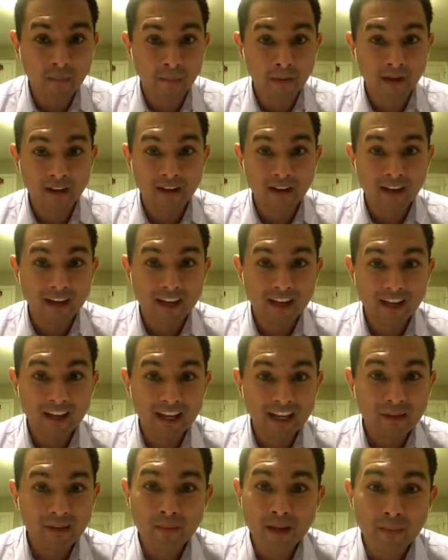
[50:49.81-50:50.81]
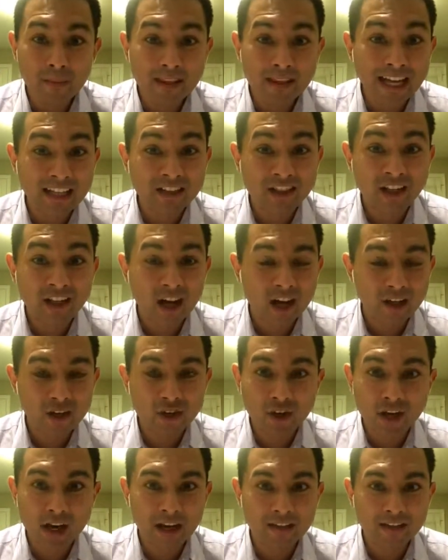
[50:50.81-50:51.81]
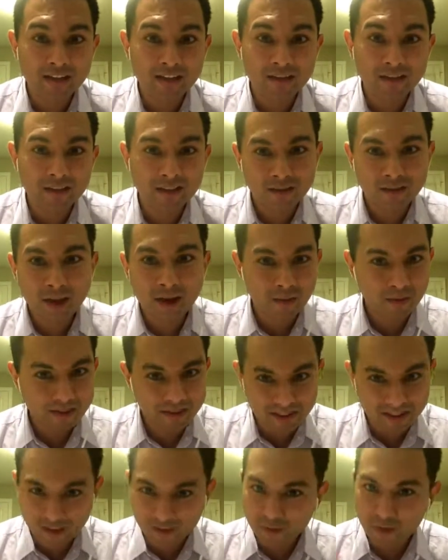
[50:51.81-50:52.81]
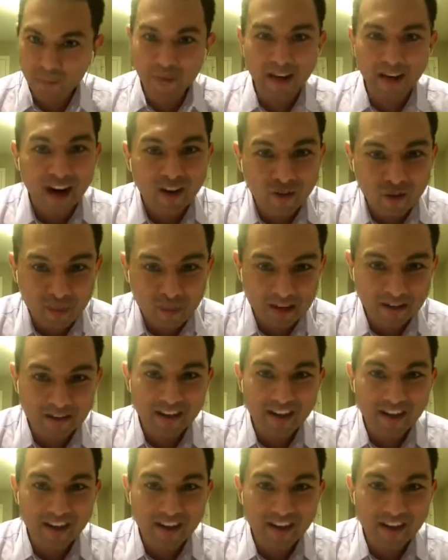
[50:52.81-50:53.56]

But maybe that's a contract you might receive from the government.